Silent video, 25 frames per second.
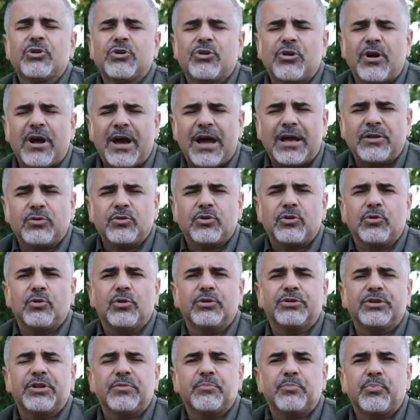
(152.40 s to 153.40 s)
crying to the
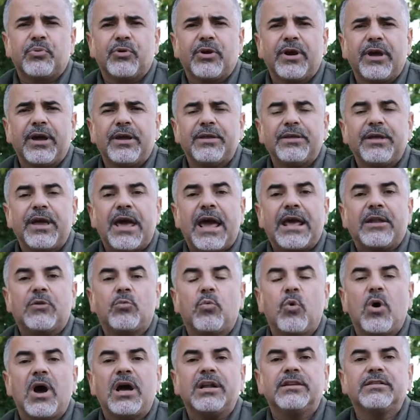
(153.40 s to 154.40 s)
Lord and praying.
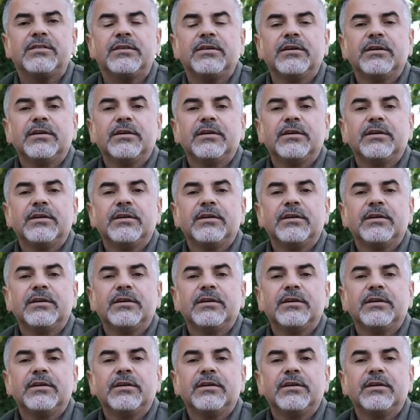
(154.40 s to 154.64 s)
And what?